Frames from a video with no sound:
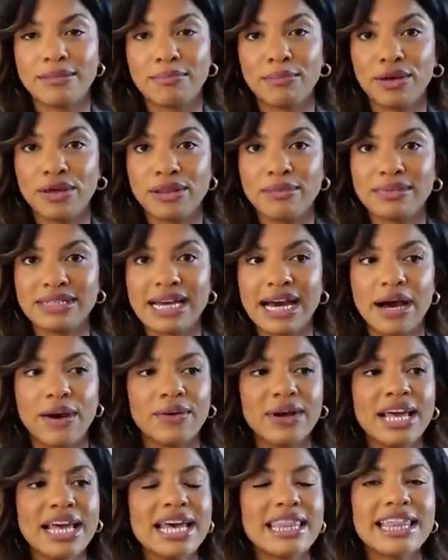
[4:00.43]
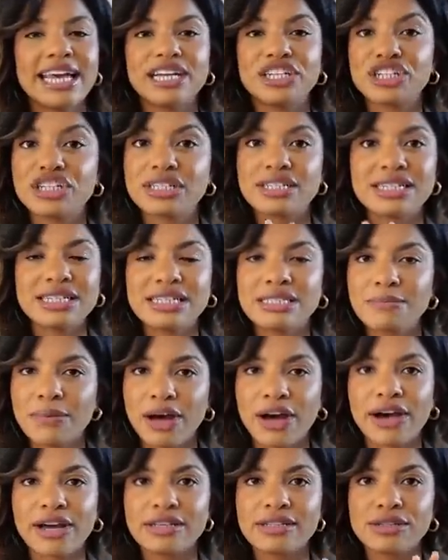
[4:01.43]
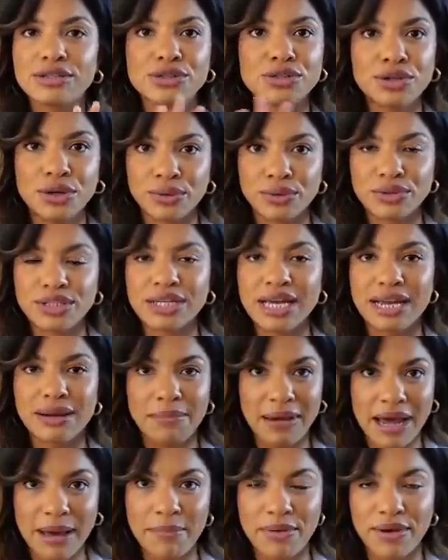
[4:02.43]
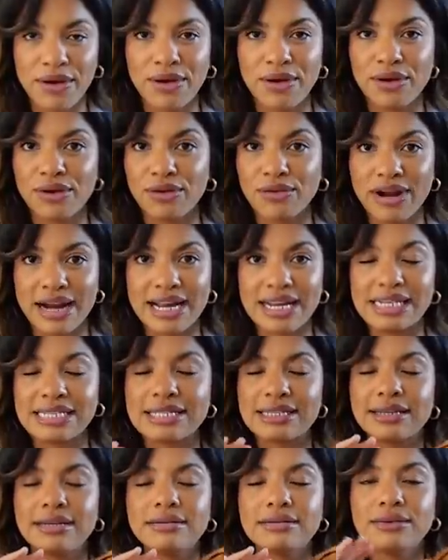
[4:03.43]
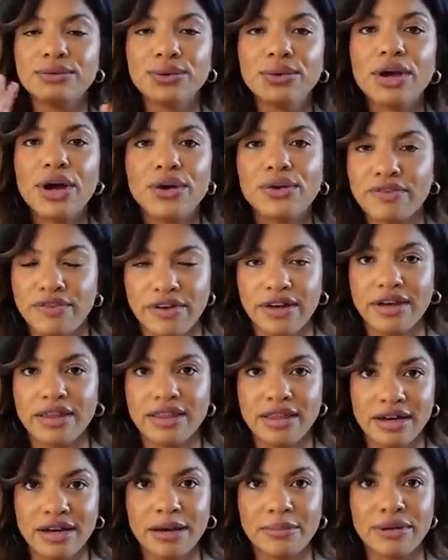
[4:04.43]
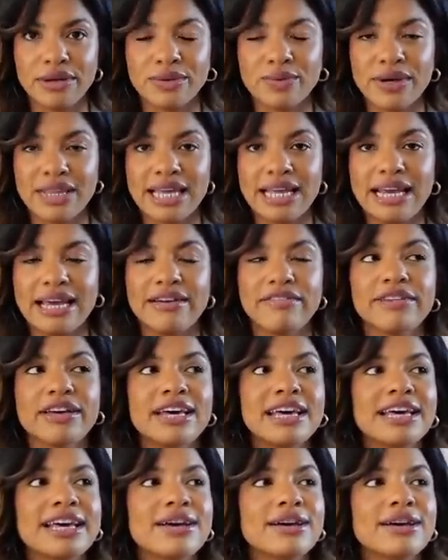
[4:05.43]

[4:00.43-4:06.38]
put them down, they just disperse salt and pepper grains all over the cupboard where they live.